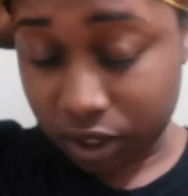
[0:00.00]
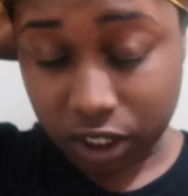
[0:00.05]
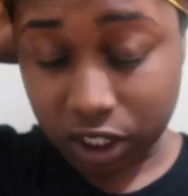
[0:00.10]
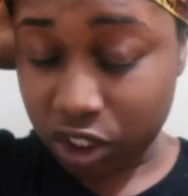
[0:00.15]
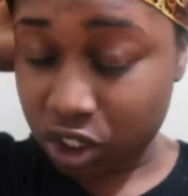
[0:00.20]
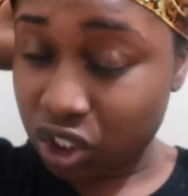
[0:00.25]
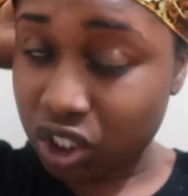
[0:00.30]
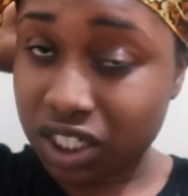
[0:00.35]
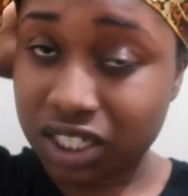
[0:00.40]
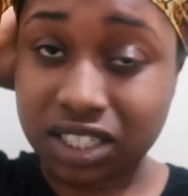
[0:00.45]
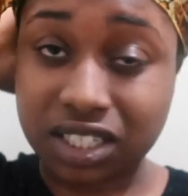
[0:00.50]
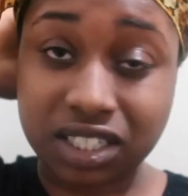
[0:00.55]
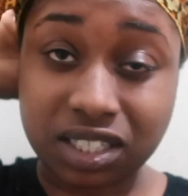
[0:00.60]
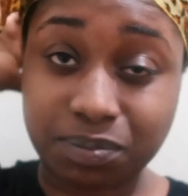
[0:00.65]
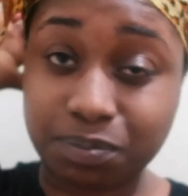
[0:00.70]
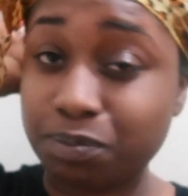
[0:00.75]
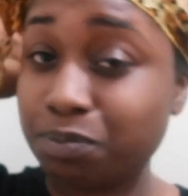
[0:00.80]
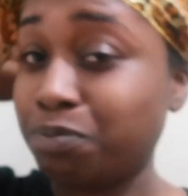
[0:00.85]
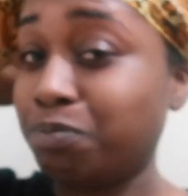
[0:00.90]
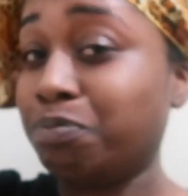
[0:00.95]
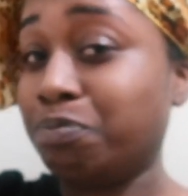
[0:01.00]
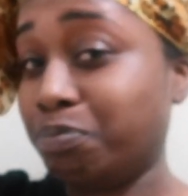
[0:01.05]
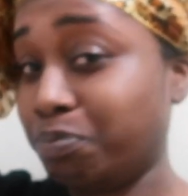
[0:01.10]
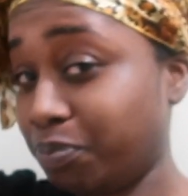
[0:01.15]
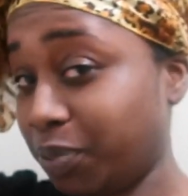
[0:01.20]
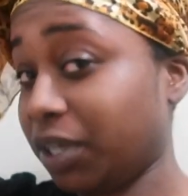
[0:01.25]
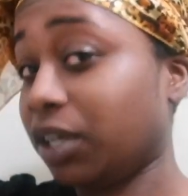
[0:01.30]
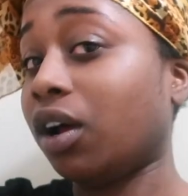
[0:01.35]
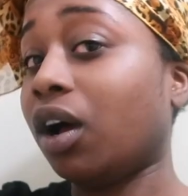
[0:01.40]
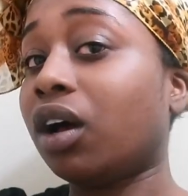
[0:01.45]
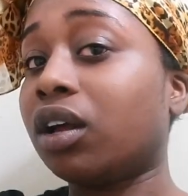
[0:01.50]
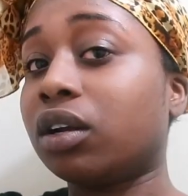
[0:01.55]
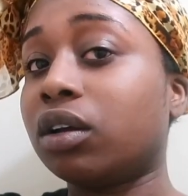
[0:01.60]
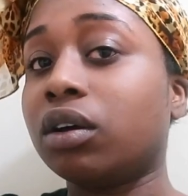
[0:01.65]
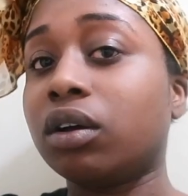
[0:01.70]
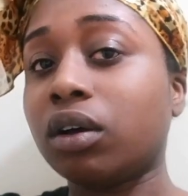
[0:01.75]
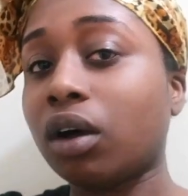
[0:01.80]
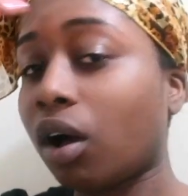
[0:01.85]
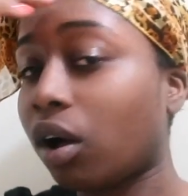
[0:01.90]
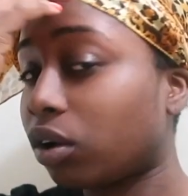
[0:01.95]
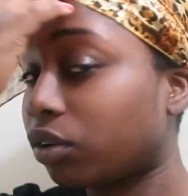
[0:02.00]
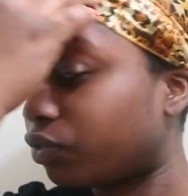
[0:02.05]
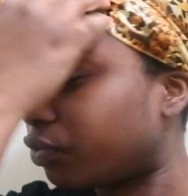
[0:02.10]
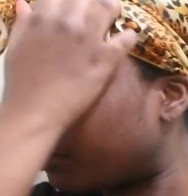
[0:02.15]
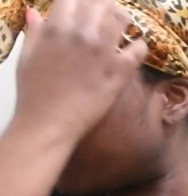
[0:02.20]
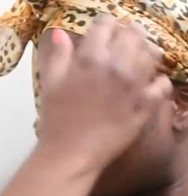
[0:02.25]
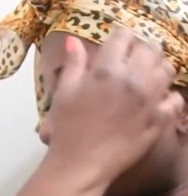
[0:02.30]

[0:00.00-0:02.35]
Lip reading: itchy because it's been on all